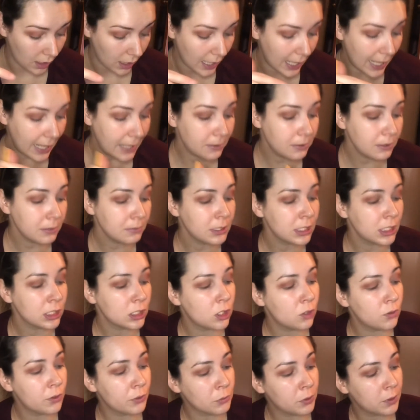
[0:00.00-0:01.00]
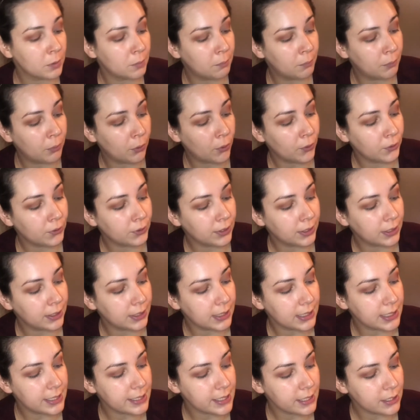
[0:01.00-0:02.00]
I think I'm gonna go in with both of
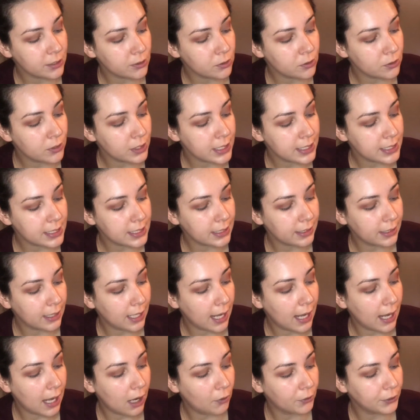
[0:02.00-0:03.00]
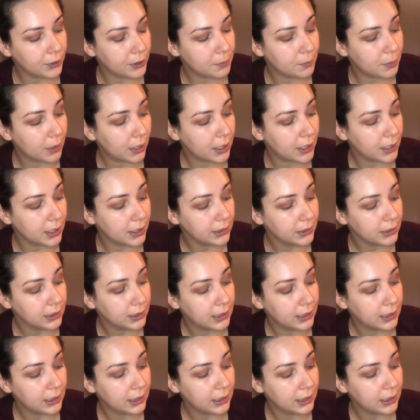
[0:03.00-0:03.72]
these and do this in the outer part